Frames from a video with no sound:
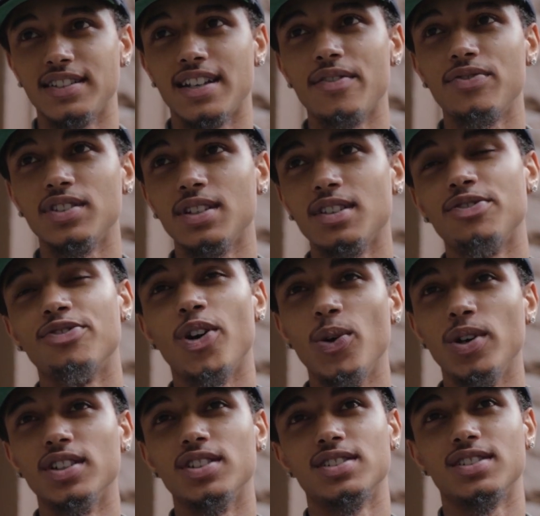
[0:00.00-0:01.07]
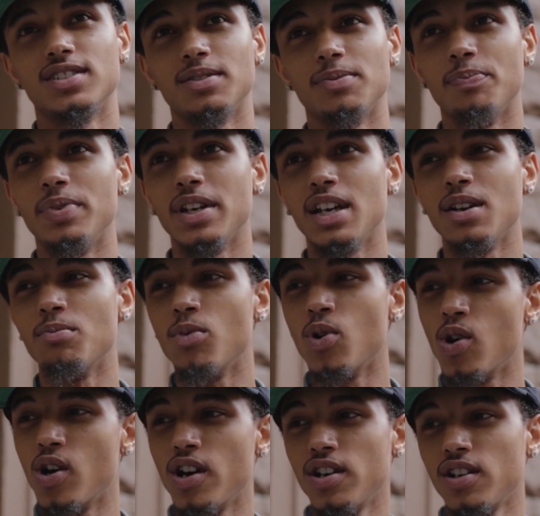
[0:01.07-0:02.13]
Definitely focus. Being
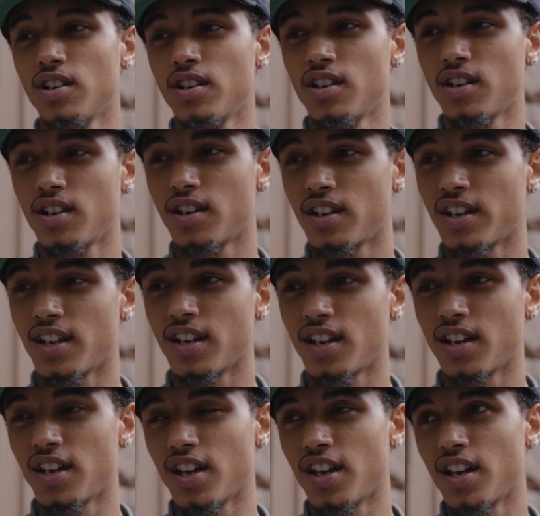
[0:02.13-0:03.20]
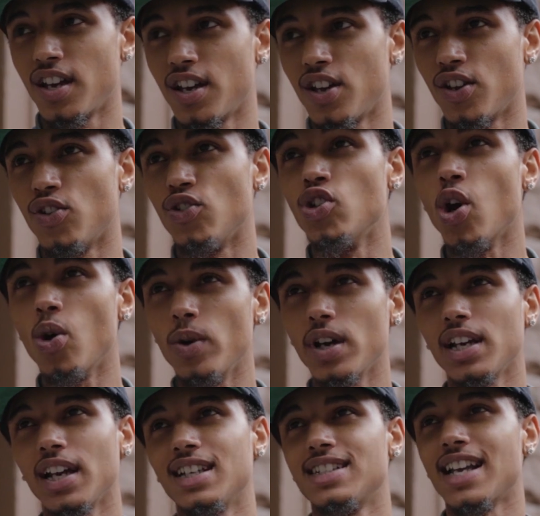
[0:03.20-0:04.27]
more,
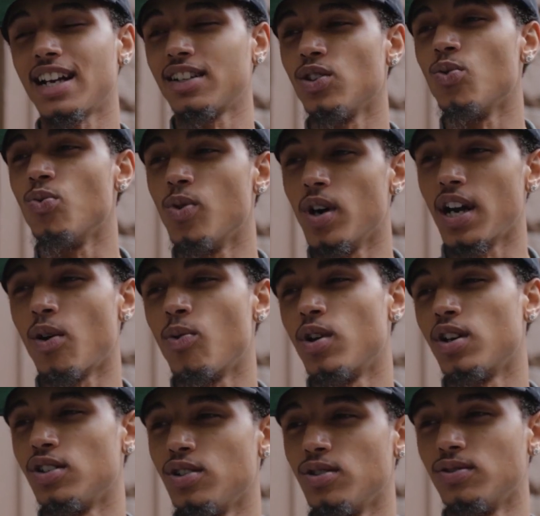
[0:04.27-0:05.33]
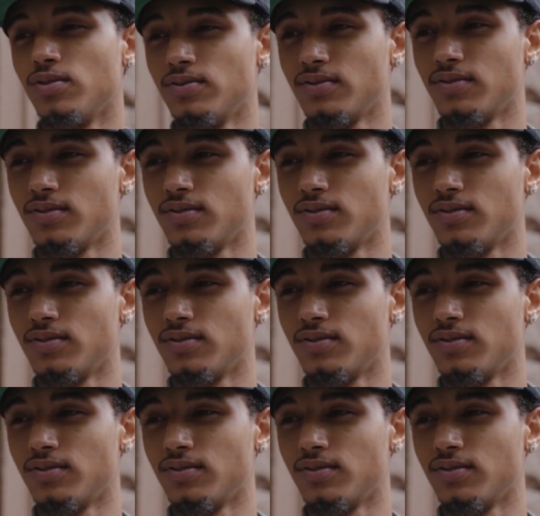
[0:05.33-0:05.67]
knowing exactly what I want to do.